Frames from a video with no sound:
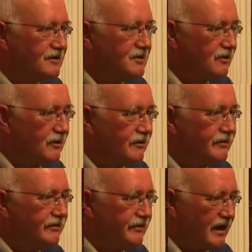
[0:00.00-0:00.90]
as you know,
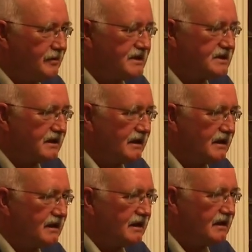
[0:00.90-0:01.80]
famously,
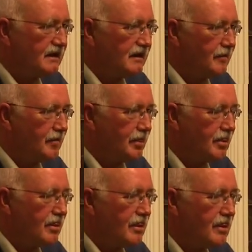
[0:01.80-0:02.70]
um,
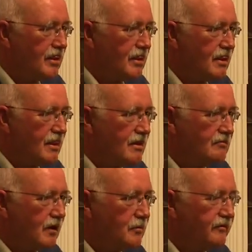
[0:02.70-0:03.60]

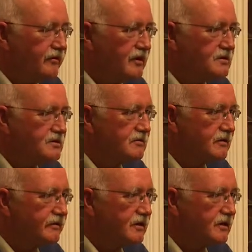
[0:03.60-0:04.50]
Robert Frost
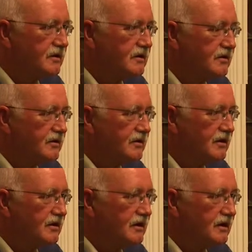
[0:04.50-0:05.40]
referred
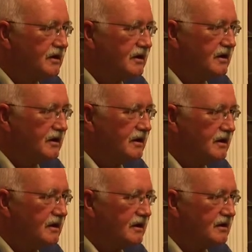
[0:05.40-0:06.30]
to
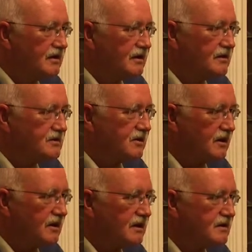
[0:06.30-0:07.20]
uh,
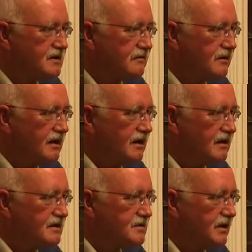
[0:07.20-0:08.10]
certain kinds of
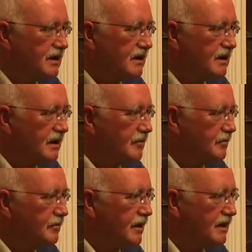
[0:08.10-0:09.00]
writing as being like
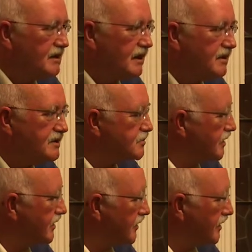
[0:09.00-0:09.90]
playing tennis
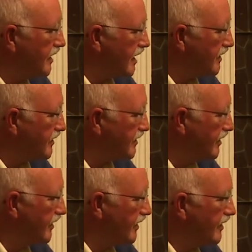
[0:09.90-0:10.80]
without a net.
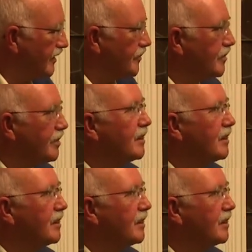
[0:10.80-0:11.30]
Um,